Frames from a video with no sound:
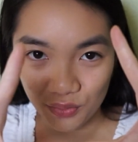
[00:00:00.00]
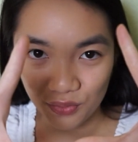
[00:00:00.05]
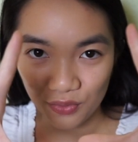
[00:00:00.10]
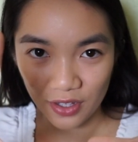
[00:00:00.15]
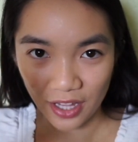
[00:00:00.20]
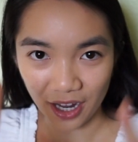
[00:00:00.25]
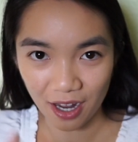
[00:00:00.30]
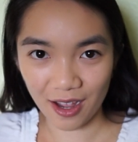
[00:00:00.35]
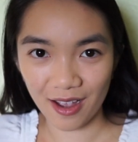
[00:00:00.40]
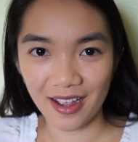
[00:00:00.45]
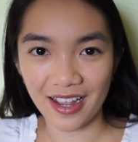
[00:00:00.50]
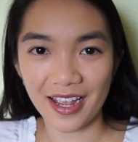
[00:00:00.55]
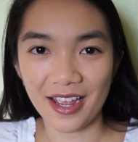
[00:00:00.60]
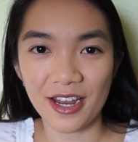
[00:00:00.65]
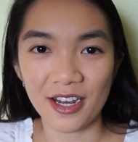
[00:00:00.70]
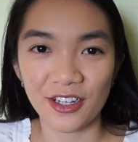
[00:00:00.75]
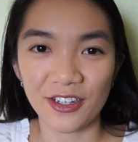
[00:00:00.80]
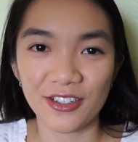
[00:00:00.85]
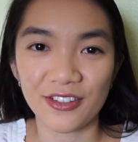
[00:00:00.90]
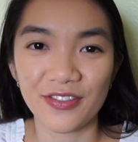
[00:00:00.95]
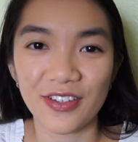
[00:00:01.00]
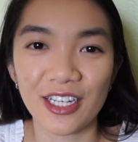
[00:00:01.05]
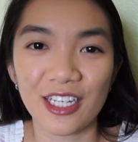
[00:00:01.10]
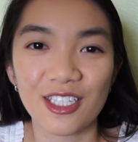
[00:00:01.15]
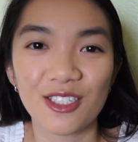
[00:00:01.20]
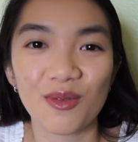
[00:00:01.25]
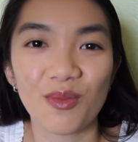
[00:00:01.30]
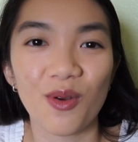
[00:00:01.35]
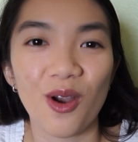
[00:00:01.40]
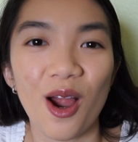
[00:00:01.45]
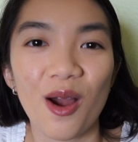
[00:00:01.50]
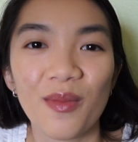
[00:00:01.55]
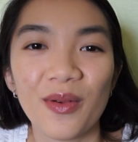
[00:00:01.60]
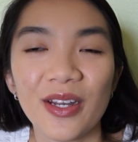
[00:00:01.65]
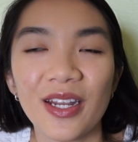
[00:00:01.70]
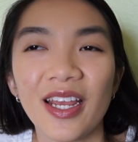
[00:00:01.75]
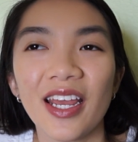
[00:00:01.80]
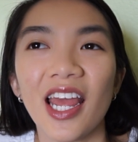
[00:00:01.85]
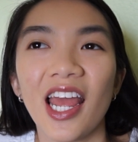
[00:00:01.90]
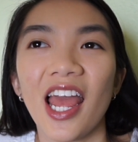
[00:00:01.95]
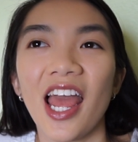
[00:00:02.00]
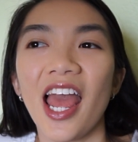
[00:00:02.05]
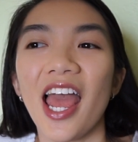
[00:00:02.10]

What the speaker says: like in your face prominent